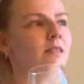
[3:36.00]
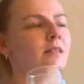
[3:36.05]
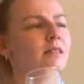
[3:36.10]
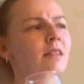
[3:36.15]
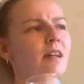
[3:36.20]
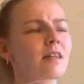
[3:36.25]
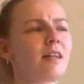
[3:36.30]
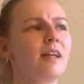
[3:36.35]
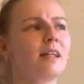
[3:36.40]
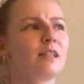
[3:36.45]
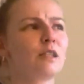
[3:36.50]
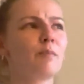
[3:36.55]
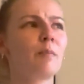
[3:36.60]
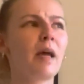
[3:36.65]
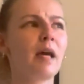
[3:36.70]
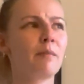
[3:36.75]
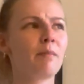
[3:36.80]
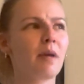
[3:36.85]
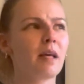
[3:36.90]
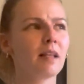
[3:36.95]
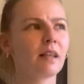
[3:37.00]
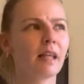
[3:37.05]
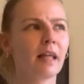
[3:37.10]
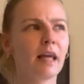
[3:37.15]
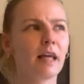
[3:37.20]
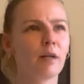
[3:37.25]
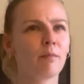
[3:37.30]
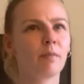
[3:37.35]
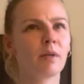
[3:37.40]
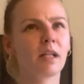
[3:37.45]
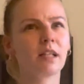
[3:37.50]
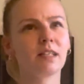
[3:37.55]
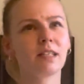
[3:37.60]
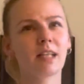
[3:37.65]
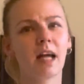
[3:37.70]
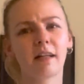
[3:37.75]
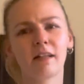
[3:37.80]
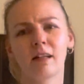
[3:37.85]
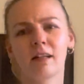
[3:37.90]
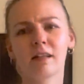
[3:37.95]
I think it's a man-made lake, but it's
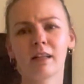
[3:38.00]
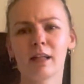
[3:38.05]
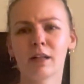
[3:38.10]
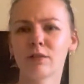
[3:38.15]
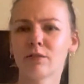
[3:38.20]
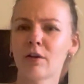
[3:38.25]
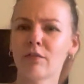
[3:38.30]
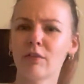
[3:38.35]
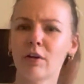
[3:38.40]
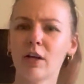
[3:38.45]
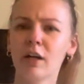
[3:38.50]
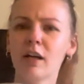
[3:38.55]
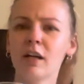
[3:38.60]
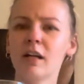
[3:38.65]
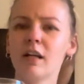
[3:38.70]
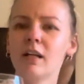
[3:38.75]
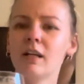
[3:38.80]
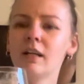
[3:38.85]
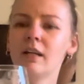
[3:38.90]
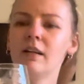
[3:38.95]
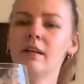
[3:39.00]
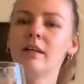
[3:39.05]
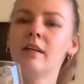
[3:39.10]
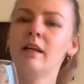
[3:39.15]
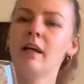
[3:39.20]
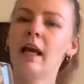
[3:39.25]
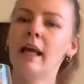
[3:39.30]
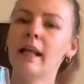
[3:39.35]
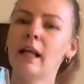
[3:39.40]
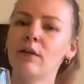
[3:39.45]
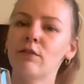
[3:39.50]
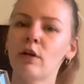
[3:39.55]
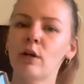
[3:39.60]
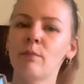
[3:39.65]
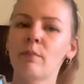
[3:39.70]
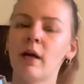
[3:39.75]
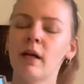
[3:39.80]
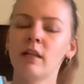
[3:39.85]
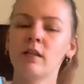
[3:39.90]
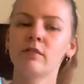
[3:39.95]
technically a river. And I read
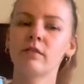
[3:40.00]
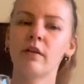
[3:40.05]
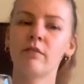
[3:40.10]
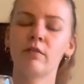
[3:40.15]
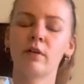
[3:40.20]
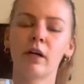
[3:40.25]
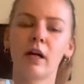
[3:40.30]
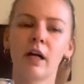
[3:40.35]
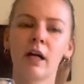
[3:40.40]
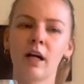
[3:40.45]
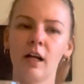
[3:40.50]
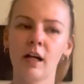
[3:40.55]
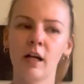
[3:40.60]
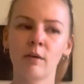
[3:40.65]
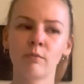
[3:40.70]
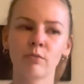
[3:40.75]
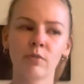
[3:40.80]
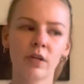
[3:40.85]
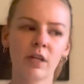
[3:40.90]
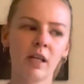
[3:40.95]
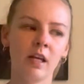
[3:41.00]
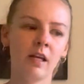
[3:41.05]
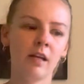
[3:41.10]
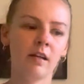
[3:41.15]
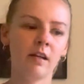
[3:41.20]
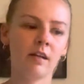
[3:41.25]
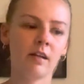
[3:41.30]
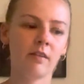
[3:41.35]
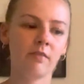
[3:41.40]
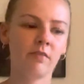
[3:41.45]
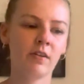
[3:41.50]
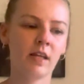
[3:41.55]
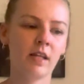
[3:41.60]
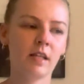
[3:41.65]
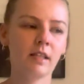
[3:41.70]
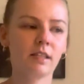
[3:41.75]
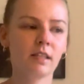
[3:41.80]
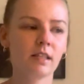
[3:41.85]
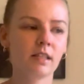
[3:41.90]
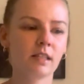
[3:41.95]
by the river. I'm reading a
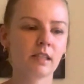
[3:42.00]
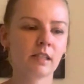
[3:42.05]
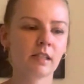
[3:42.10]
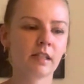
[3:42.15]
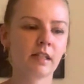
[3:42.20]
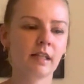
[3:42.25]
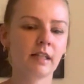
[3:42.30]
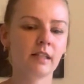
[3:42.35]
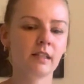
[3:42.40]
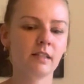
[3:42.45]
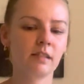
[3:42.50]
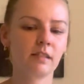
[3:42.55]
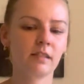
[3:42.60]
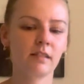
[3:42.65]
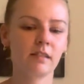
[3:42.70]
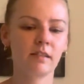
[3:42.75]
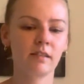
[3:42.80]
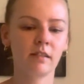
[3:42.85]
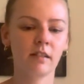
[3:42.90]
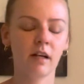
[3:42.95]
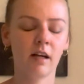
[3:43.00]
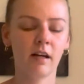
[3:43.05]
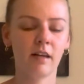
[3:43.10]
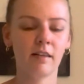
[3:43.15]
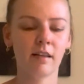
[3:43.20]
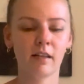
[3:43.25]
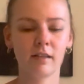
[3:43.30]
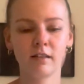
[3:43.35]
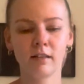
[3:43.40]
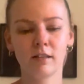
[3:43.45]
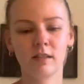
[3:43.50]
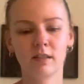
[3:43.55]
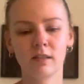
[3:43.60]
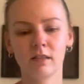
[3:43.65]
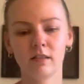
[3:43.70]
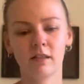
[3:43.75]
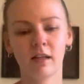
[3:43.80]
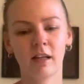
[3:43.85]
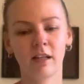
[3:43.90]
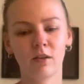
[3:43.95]
fantasy series that's
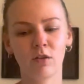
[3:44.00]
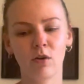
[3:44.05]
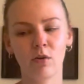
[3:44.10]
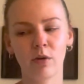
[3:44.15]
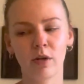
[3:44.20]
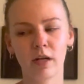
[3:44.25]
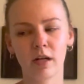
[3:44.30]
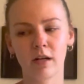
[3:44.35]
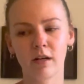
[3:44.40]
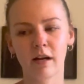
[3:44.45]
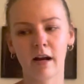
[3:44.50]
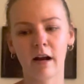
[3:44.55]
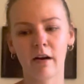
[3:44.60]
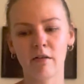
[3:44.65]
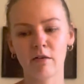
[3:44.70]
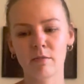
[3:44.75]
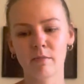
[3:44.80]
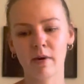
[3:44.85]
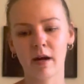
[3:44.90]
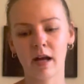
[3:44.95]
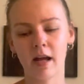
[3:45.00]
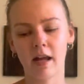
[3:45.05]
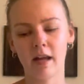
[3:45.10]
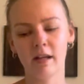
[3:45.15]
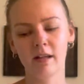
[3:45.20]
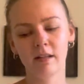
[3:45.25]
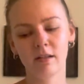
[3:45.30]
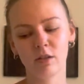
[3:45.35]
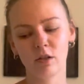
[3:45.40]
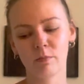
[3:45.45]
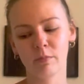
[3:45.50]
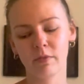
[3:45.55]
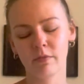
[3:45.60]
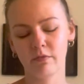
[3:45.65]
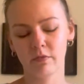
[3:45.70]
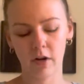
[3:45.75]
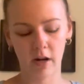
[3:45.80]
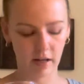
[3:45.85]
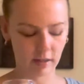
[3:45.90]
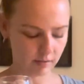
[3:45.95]
kind of going around my group of
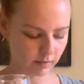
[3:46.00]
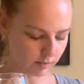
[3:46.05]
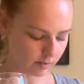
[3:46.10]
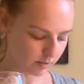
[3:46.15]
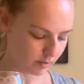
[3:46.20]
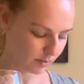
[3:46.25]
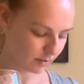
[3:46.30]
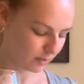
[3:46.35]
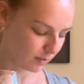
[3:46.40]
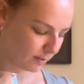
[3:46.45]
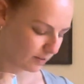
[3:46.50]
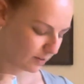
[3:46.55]
friends.